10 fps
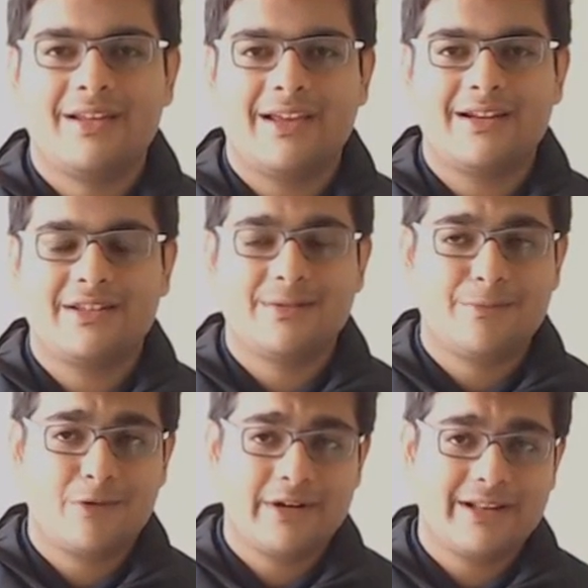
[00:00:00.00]
And it's
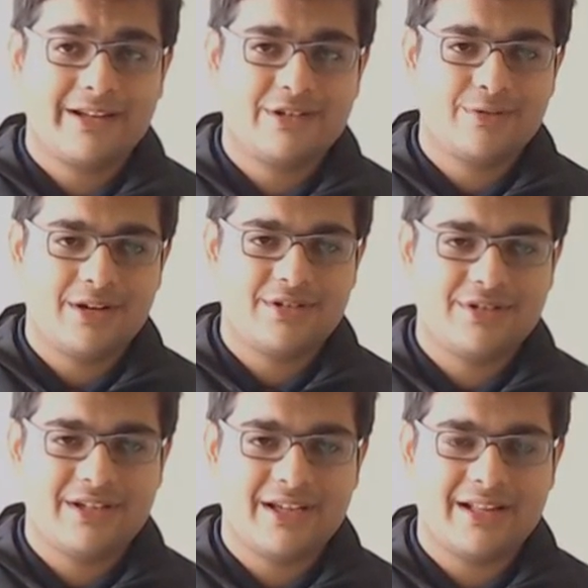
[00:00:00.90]
important that you
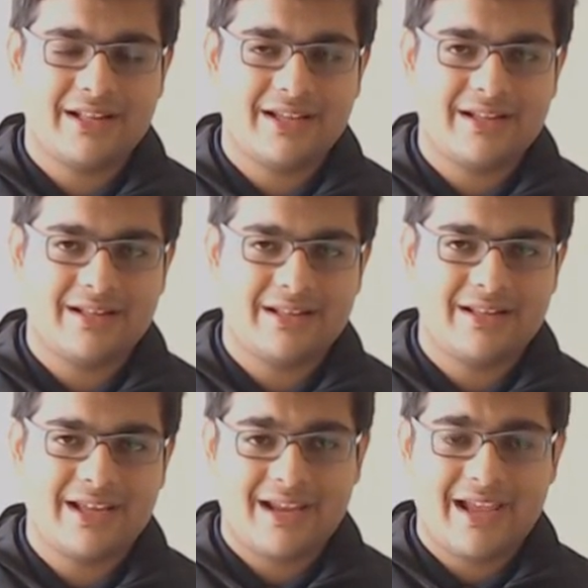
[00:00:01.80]
understand that